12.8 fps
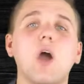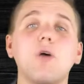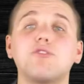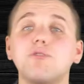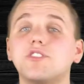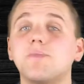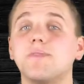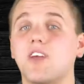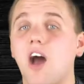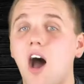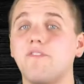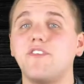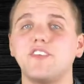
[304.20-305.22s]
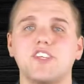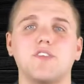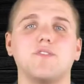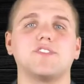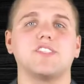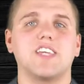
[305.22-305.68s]
go through some confidence
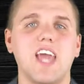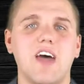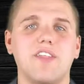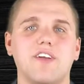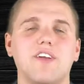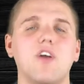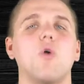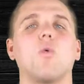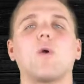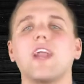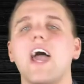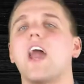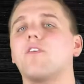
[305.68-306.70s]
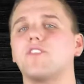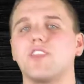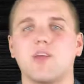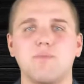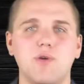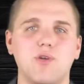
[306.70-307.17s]
intervals together. We're going to head over to
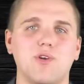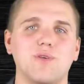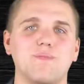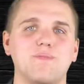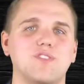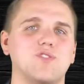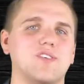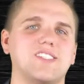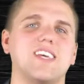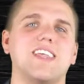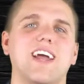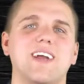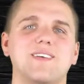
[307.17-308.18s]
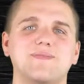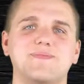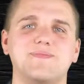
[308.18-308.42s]
the computer. So I'll see you there.